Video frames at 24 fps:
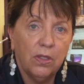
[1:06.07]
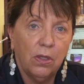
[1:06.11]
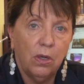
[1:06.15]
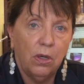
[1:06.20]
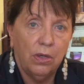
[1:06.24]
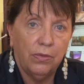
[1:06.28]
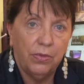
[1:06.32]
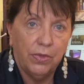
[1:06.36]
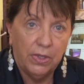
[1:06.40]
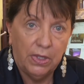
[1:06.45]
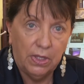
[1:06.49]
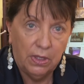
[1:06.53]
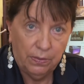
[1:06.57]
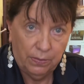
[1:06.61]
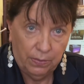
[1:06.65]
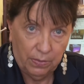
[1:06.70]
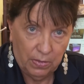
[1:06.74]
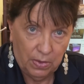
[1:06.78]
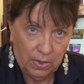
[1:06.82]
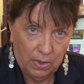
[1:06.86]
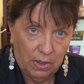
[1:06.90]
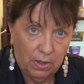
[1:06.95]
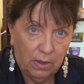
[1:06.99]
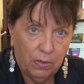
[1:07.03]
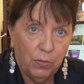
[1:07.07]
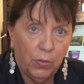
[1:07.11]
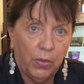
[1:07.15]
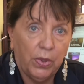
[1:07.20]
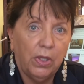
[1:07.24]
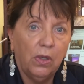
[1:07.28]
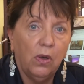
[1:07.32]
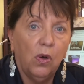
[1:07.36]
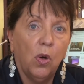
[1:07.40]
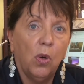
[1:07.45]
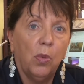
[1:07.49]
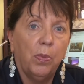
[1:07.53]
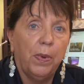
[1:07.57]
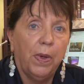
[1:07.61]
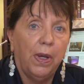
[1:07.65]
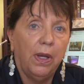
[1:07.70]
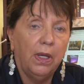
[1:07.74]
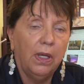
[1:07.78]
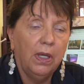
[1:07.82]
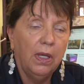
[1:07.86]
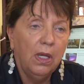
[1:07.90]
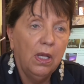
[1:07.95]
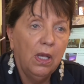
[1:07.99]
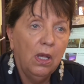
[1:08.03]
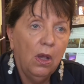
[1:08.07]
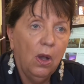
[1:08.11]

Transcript: covered with a copay,